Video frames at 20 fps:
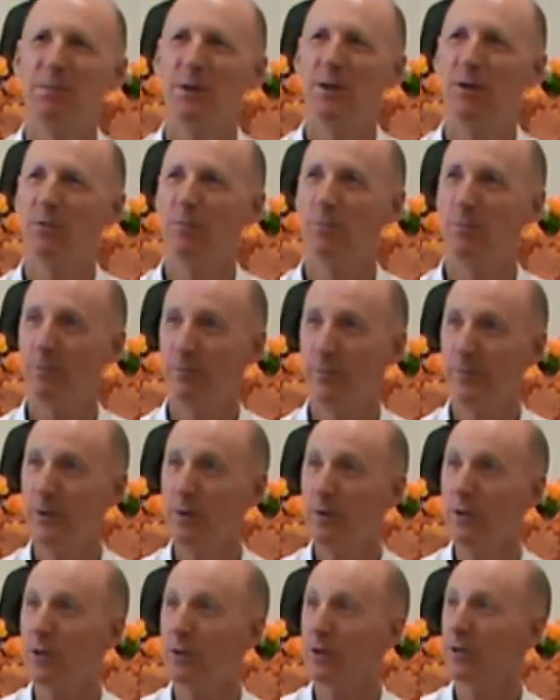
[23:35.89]

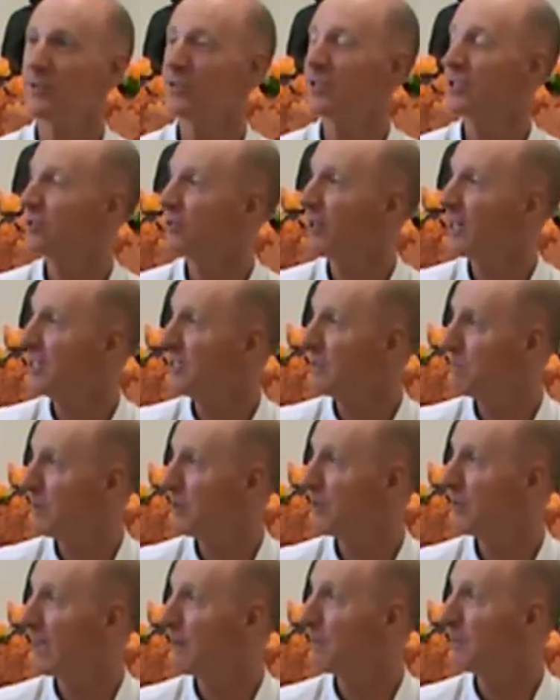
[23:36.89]
feel your concentration
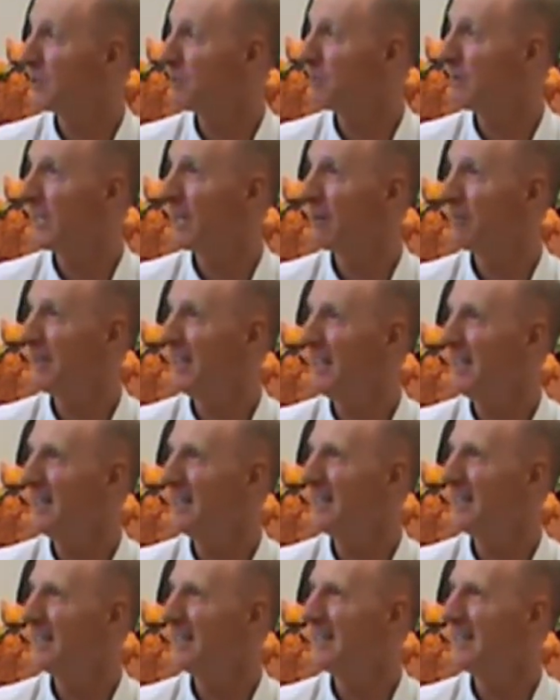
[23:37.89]
build up as we go in.